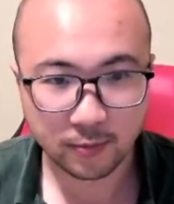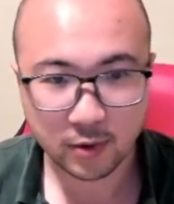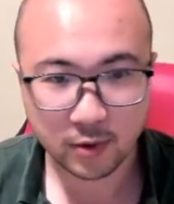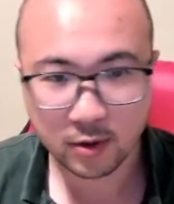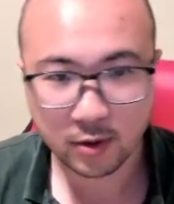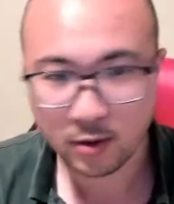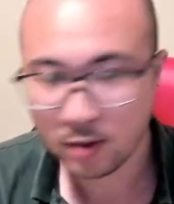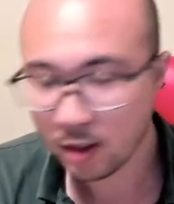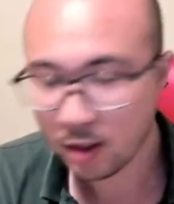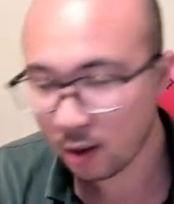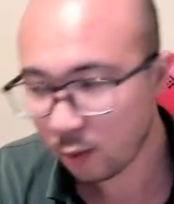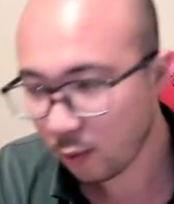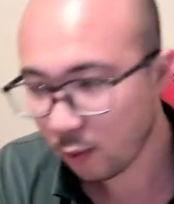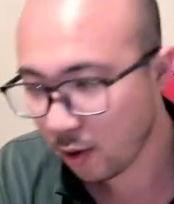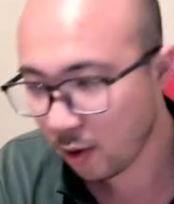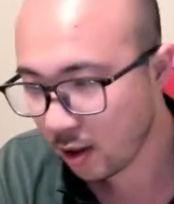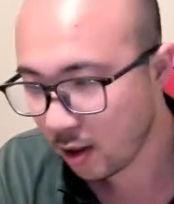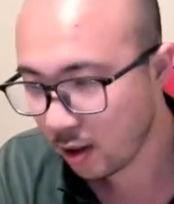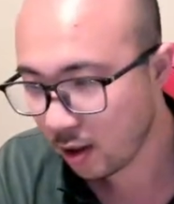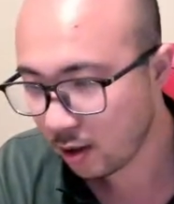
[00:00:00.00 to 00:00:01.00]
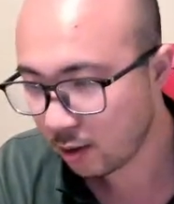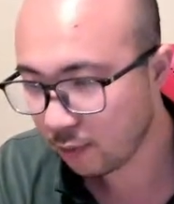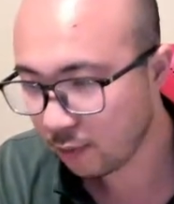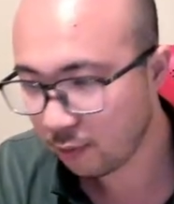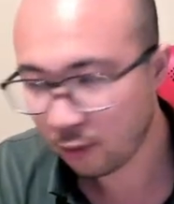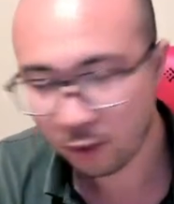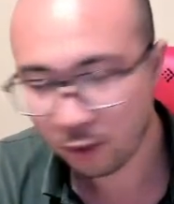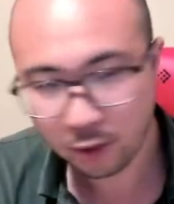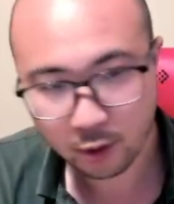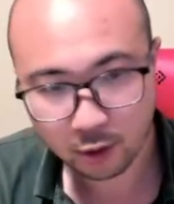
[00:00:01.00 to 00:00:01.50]
Second one is
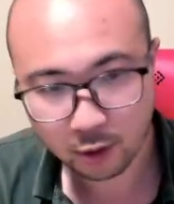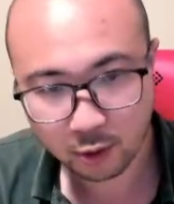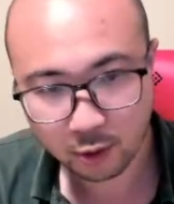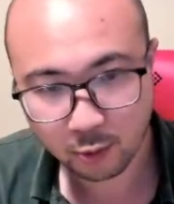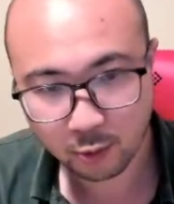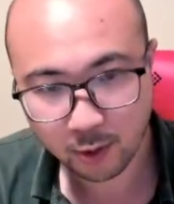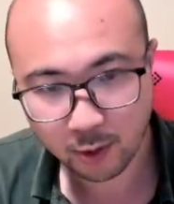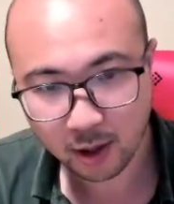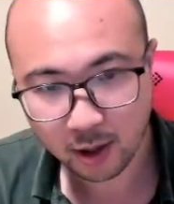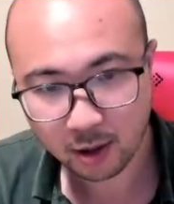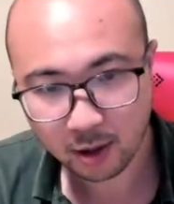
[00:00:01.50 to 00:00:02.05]
for your career.